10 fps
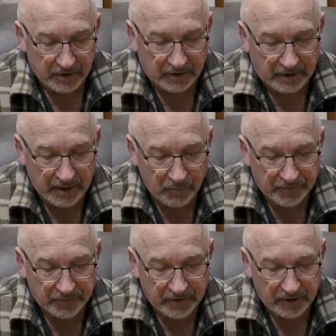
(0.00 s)
It came
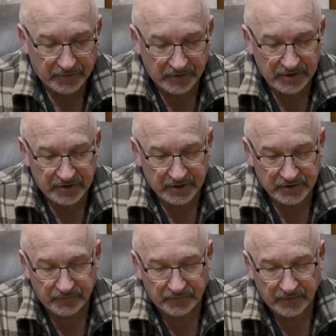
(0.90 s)
with 3
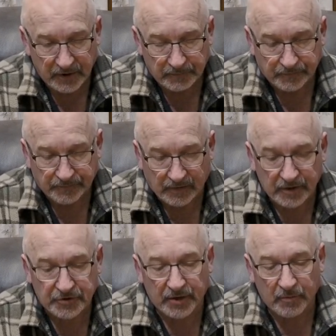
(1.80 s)
sets of
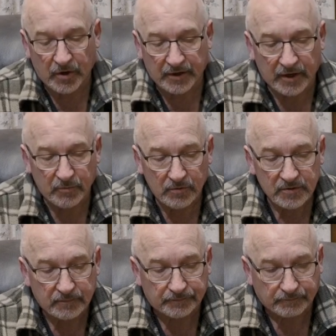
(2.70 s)
HDMI cables,